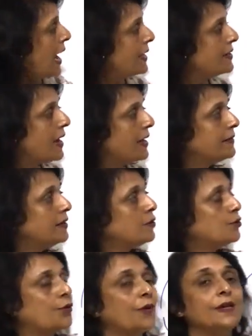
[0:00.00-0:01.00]
and other
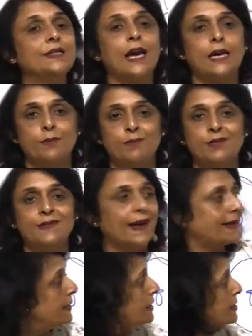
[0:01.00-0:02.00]
three types,
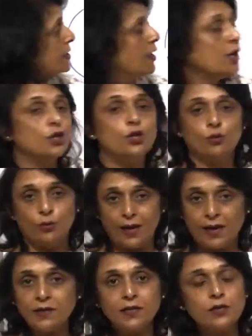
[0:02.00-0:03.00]
that is
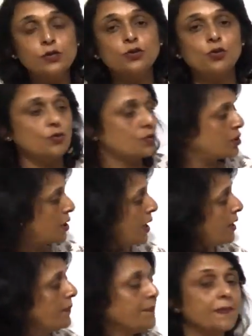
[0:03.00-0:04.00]
cutaneous through
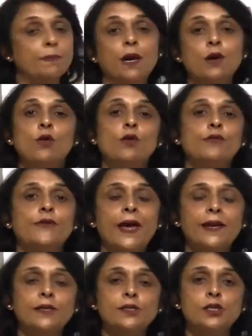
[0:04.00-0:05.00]
skin,
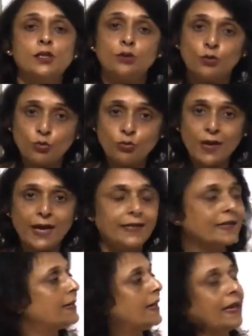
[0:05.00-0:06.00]
buccopharyngeal through that
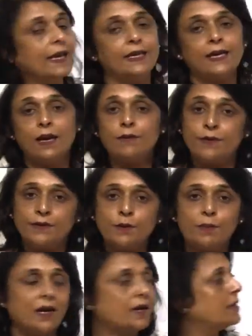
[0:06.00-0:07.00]
area in the
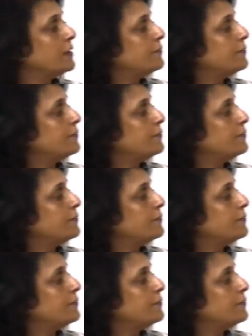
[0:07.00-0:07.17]
buccal